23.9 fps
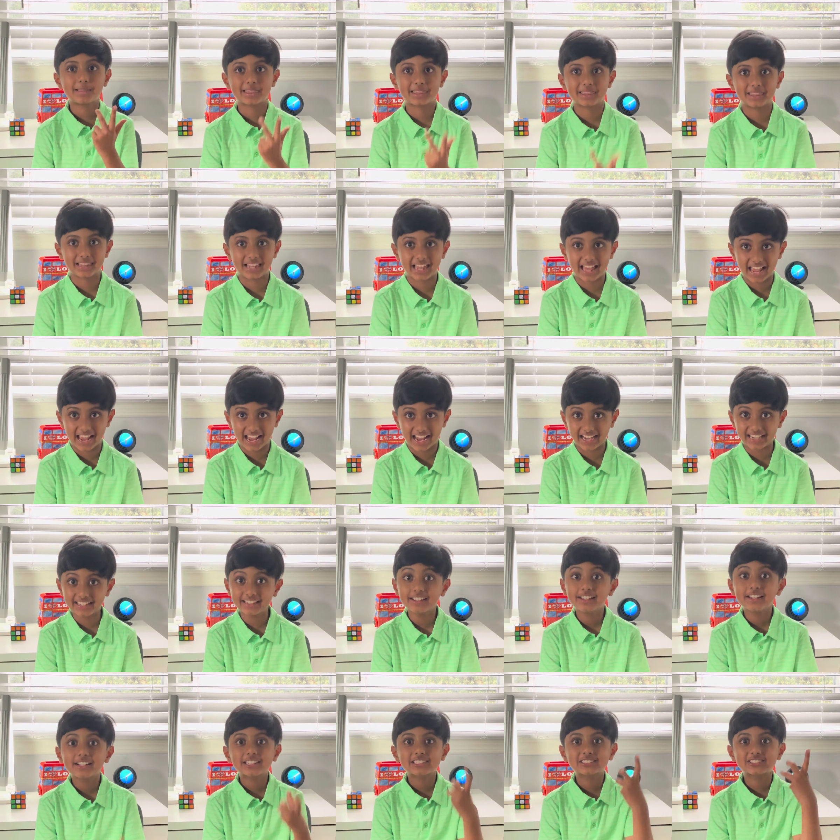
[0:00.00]
plan,
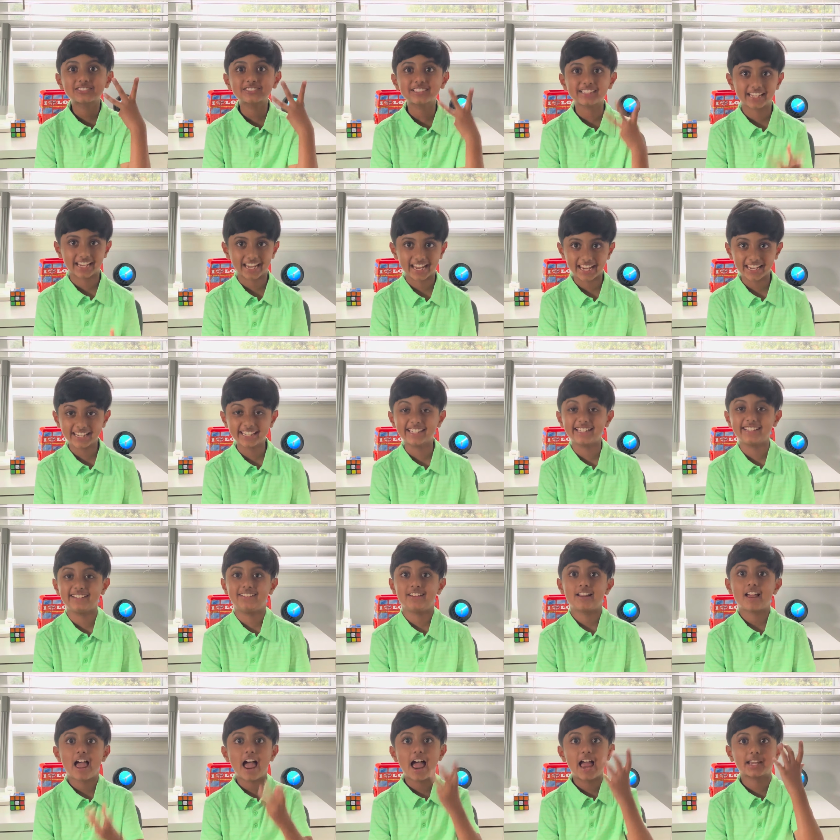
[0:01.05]
create,
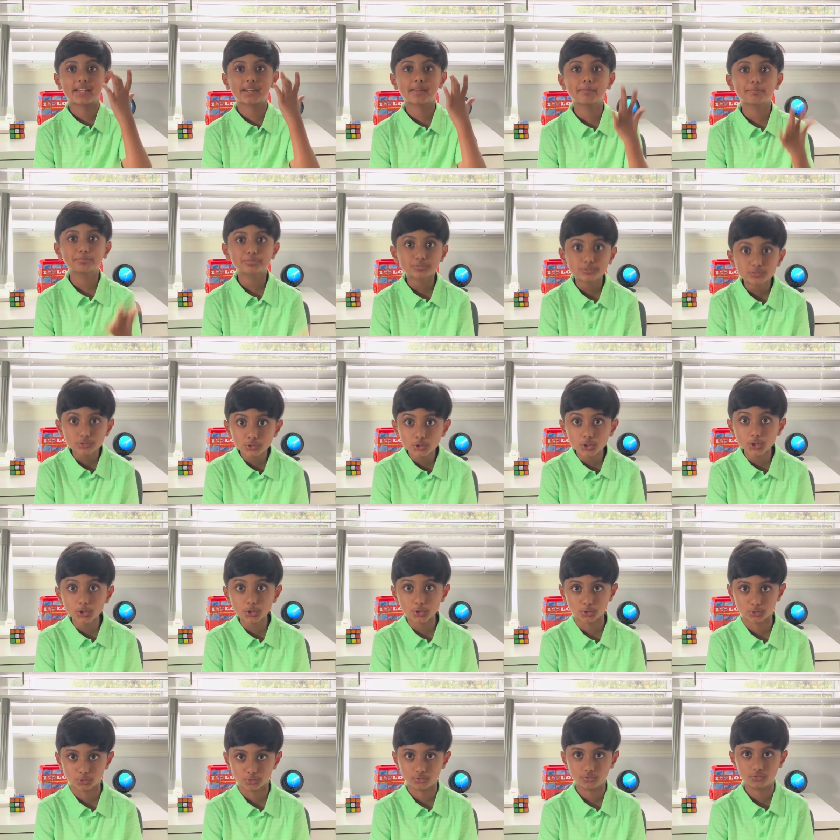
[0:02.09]
and
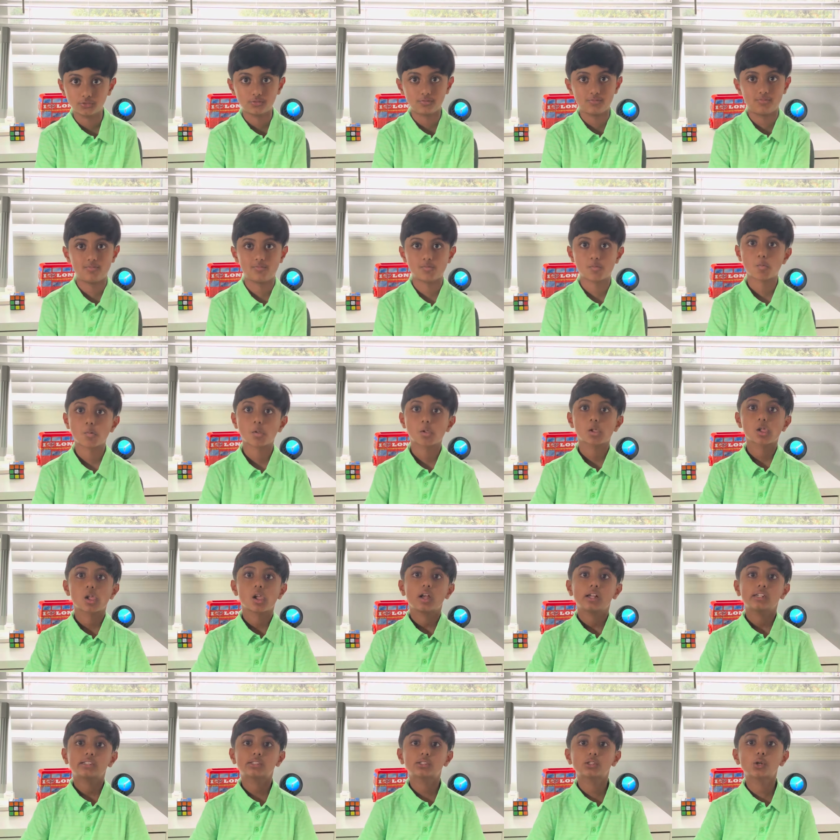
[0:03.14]
improve.
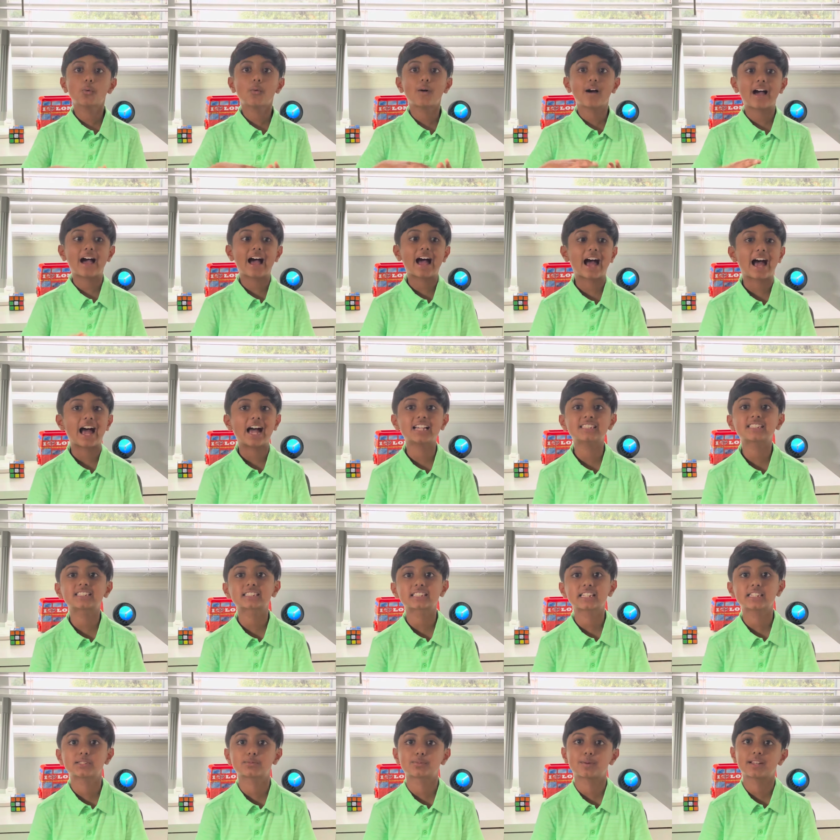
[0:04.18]
So ask
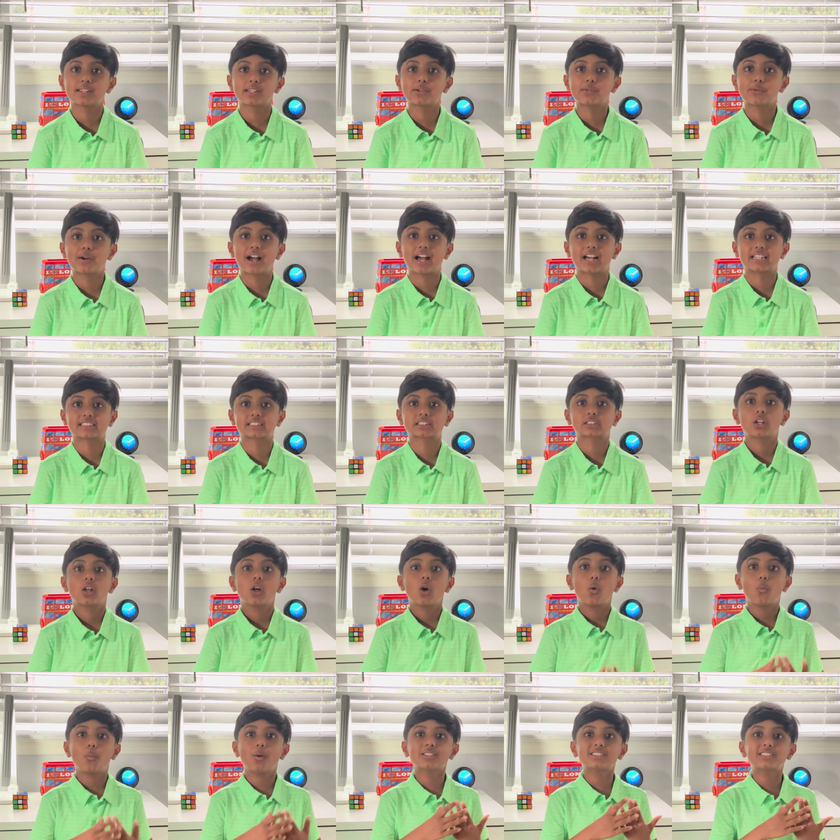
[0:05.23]
is when you ask,
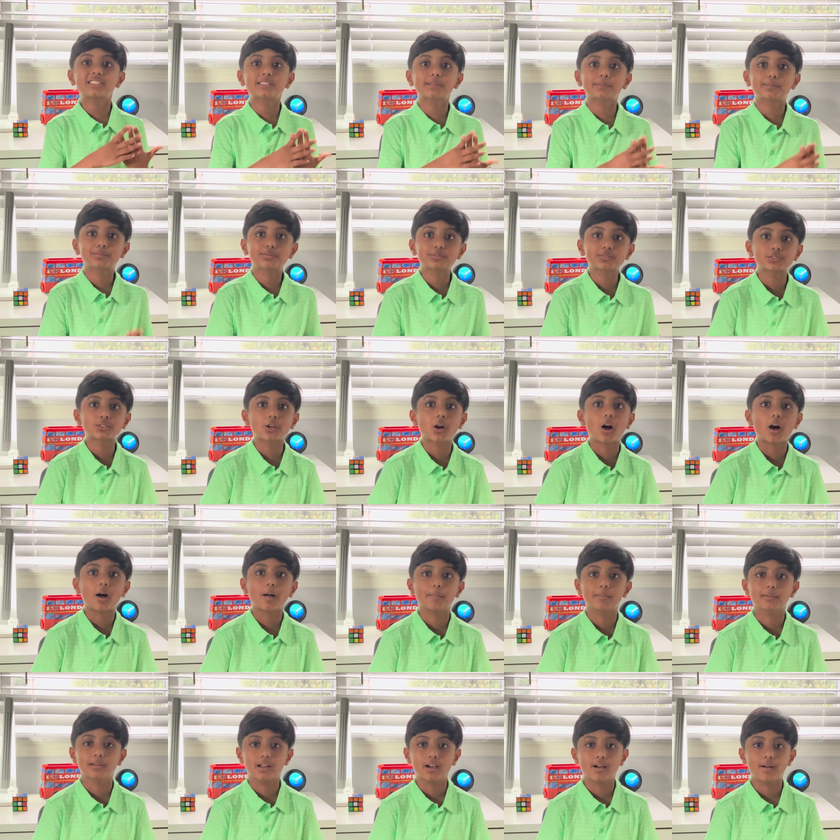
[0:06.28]
what's the
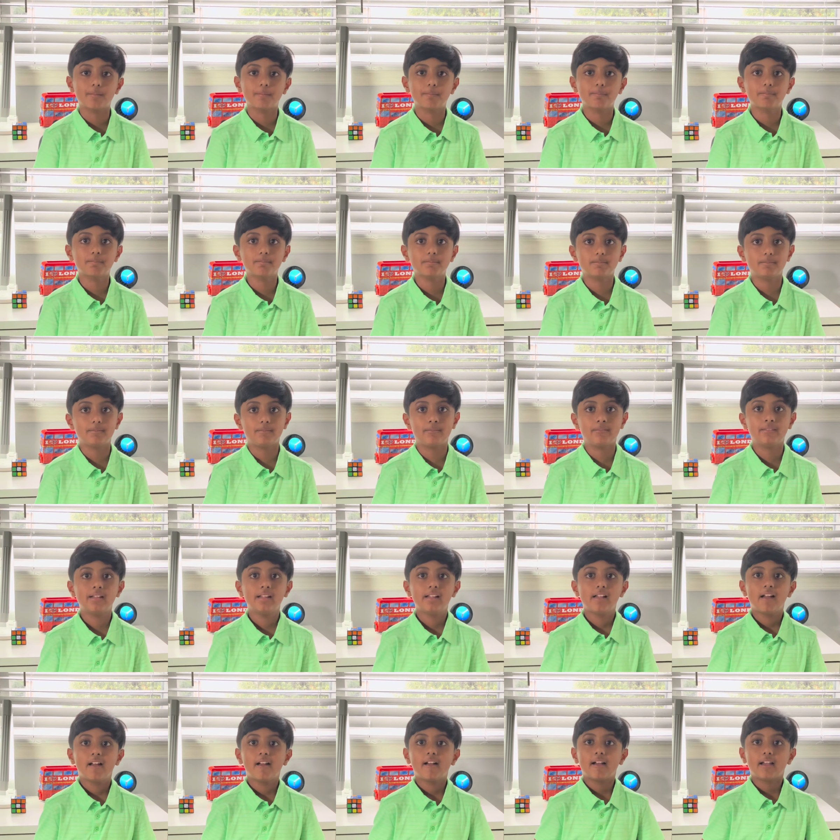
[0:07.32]
problem?
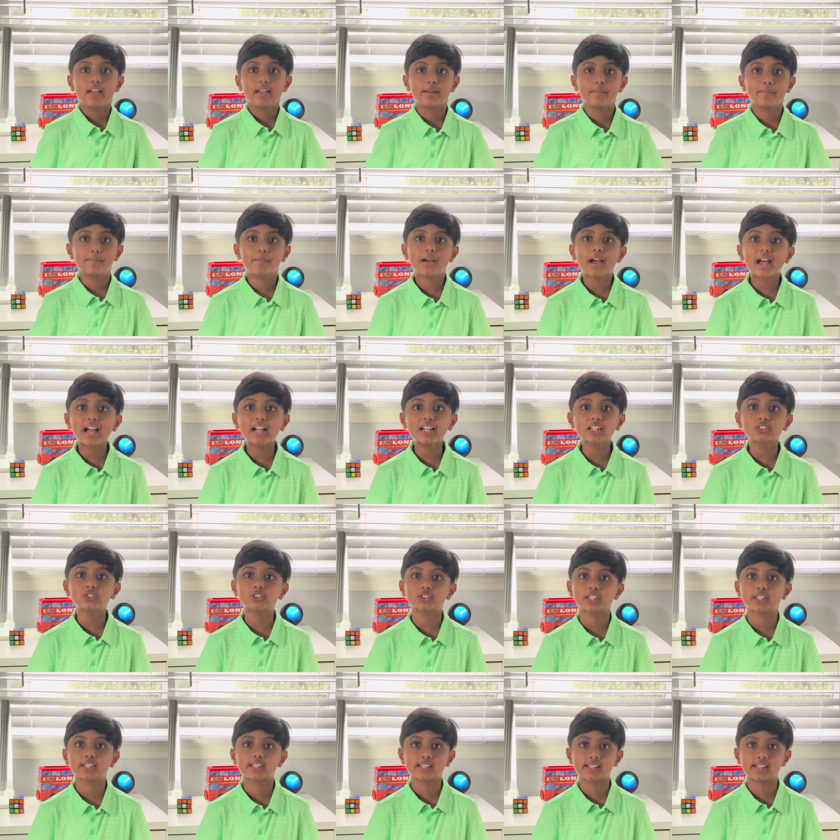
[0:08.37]

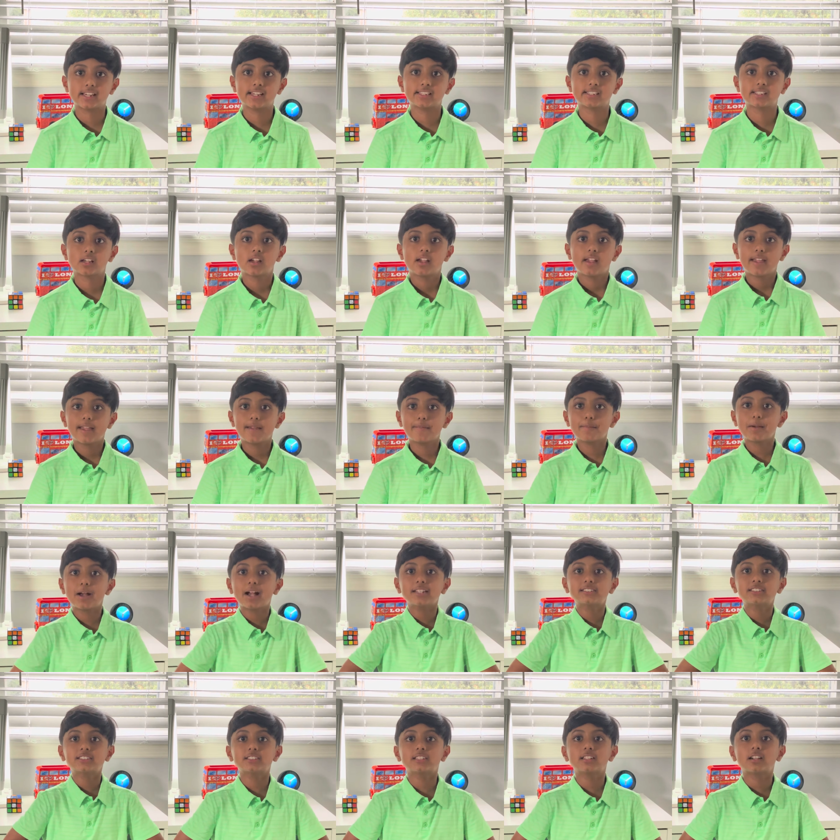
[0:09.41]
Imagine is
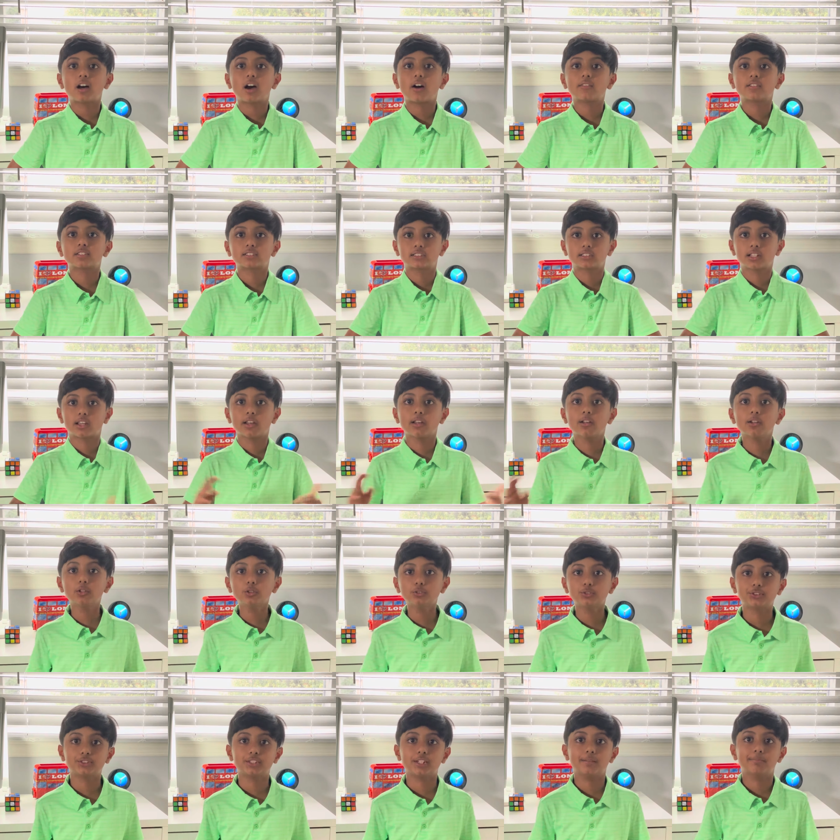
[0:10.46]
imagine of a
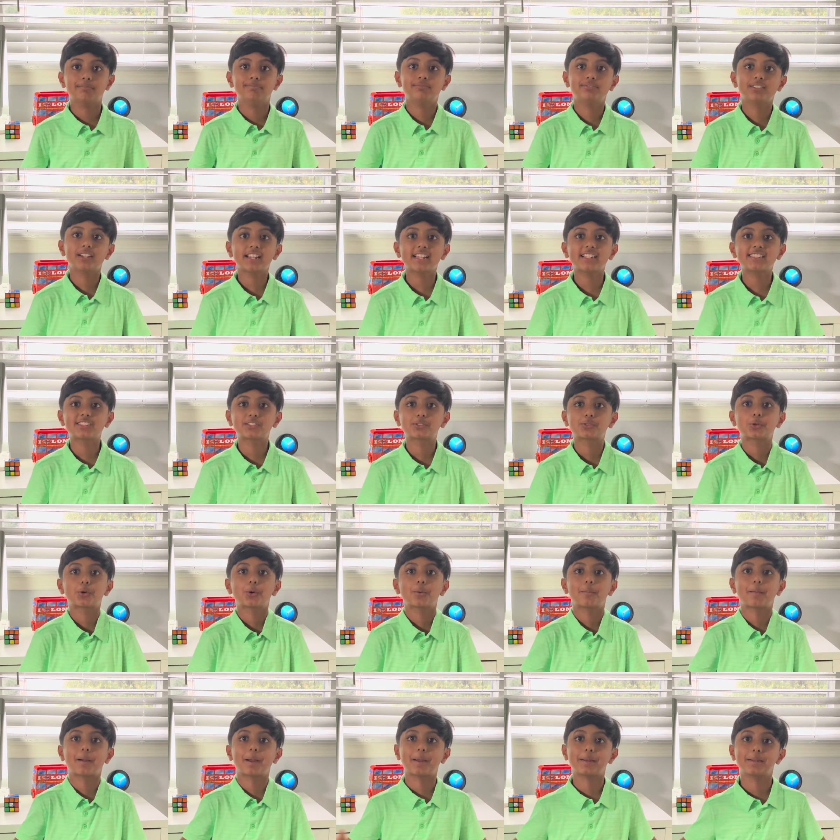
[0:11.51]
solution,
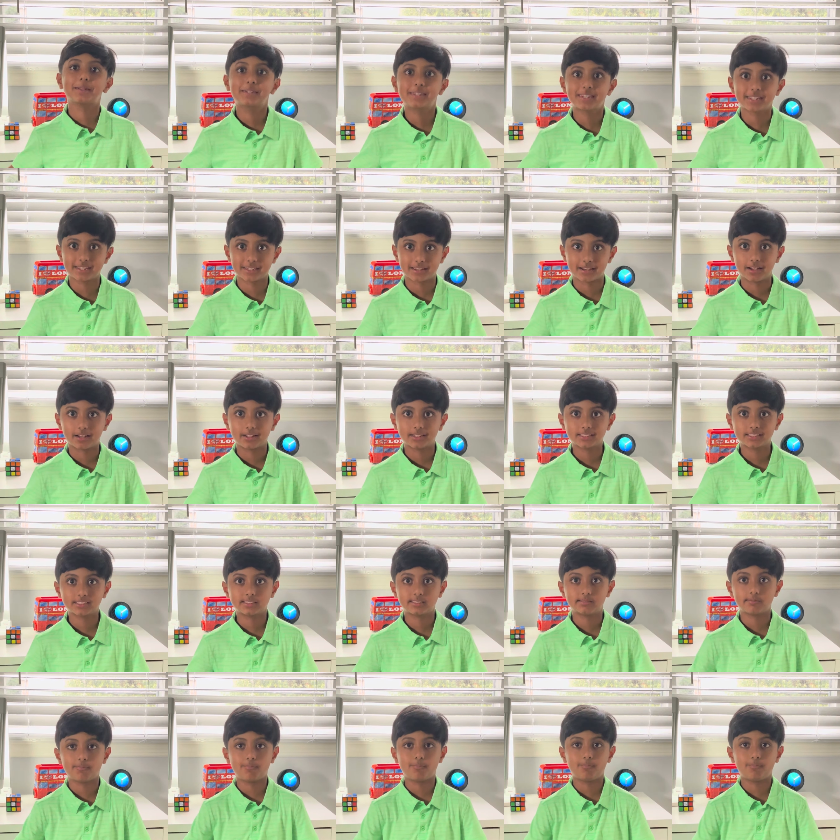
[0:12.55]
brainstorm ideas.